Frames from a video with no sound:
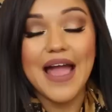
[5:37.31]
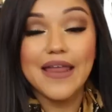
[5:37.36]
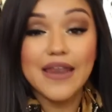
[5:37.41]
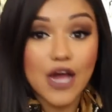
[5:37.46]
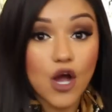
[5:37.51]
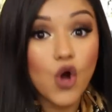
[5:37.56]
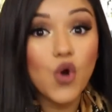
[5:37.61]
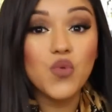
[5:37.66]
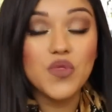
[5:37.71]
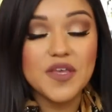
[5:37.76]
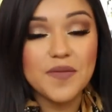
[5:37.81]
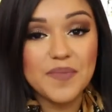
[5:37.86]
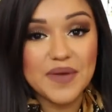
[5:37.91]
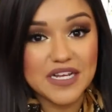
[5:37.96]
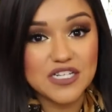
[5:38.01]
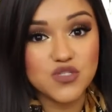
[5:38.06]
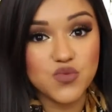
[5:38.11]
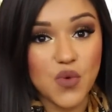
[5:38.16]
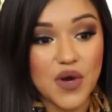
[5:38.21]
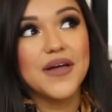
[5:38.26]
And I only
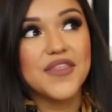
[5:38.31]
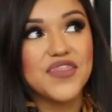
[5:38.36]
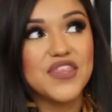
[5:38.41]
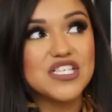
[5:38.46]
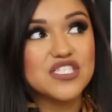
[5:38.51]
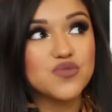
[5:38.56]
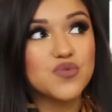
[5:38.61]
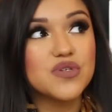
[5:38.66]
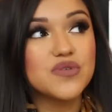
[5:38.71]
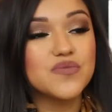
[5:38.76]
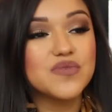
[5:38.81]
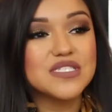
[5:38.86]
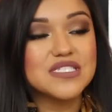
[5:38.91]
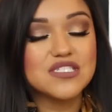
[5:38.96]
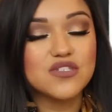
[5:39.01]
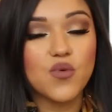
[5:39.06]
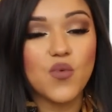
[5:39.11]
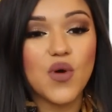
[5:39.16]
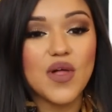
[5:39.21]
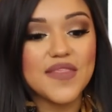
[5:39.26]
picked one, but this one
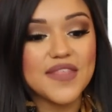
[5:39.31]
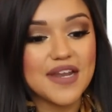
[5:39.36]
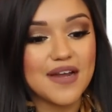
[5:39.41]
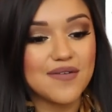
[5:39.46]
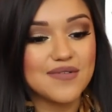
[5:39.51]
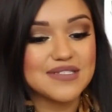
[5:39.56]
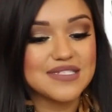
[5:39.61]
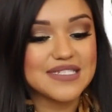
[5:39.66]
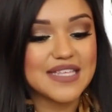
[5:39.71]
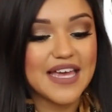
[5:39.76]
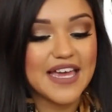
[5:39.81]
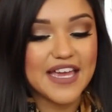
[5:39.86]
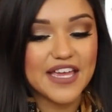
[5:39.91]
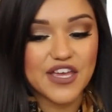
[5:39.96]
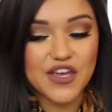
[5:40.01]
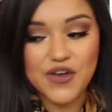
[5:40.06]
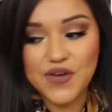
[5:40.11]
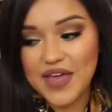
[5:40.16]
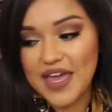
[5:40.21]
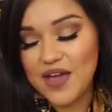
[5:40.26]
was the one that I was
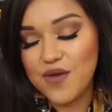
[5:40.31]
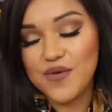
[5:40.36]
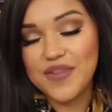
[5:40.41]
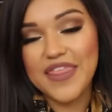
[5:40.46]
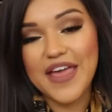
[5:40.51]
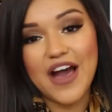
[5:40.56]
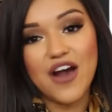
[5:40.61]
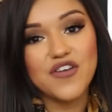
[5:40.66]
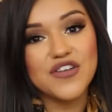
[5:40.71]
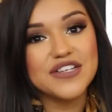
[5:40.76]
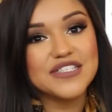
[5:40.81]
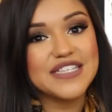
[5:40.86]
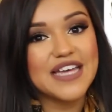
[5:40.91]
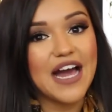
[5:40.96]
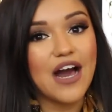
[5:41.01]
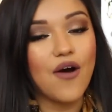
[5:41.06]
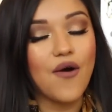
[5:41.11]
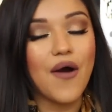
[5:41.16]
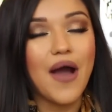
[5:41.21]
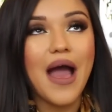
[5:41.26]
like, okay, without a
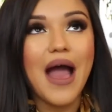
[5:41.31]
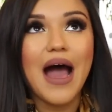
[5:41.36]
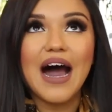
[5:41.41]
doubt,